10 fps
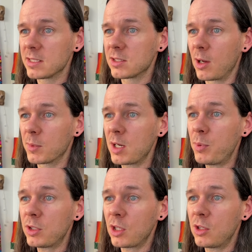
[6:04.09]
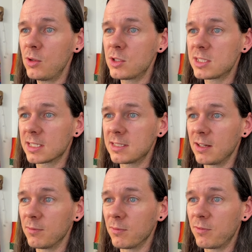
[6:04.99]
So I'm going to put the huge
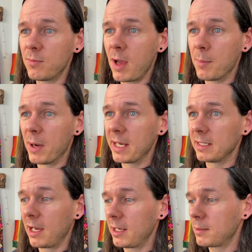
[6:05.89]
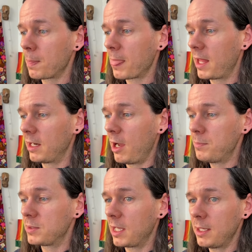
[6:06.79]
16 by 9 and
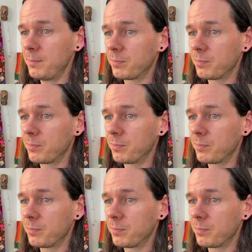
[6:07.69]
update.